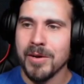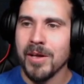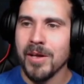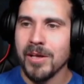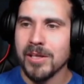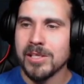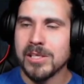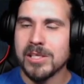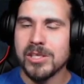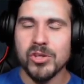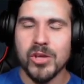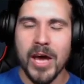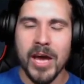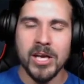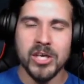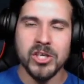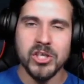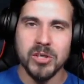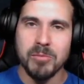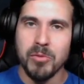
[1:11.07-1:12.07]

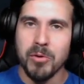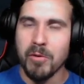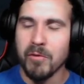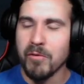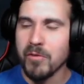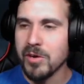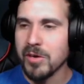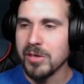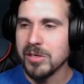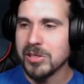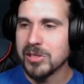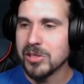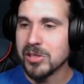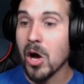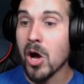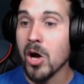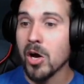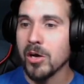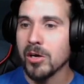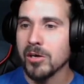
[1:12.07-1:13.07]
slasher movie
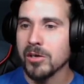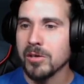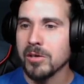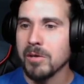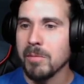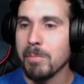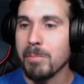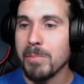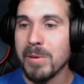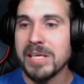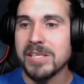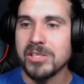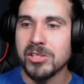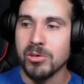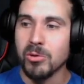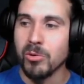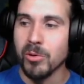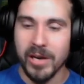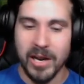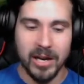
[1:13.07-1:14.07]
song beat
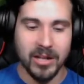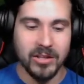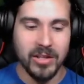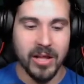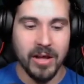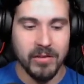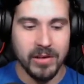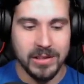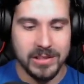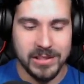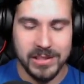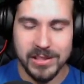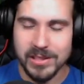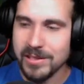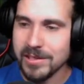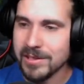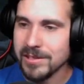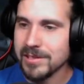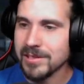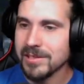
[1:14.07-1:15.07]
to it, and I love it.
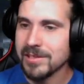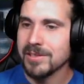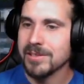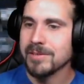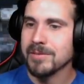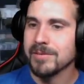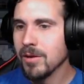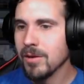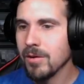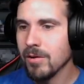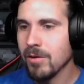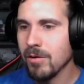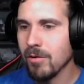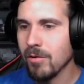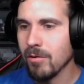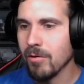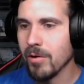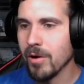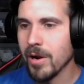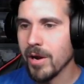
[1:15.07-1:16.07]

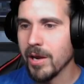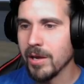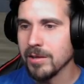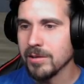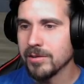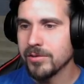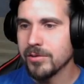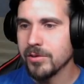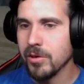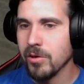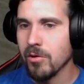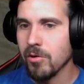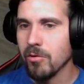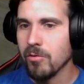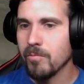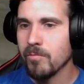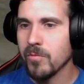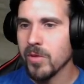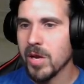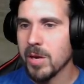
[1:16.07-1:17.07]
All right. So
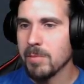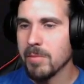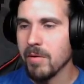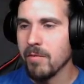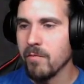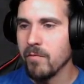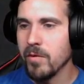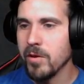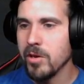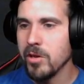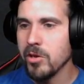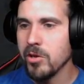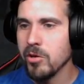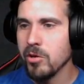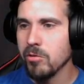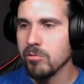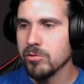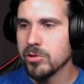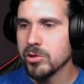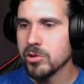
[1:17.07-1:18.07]
I'm a
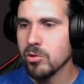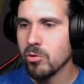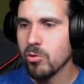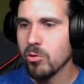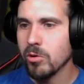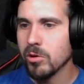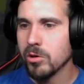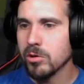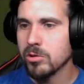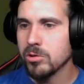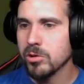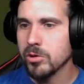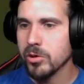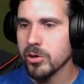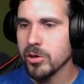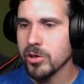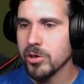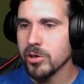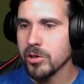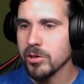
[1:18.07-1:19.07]
video store
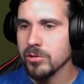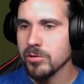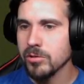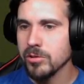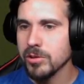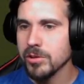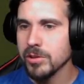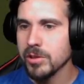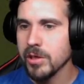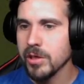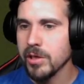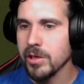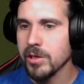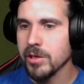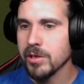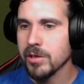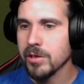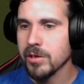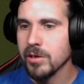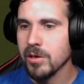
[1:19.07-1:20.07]
clerk. It looks like
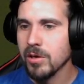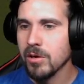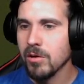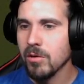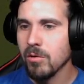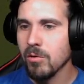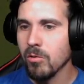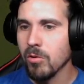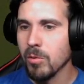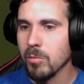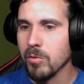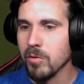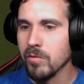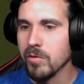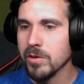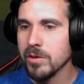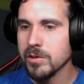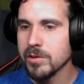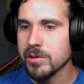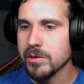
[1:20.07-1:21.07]
horror
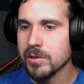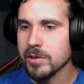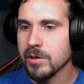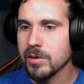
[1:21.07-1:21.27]
movies.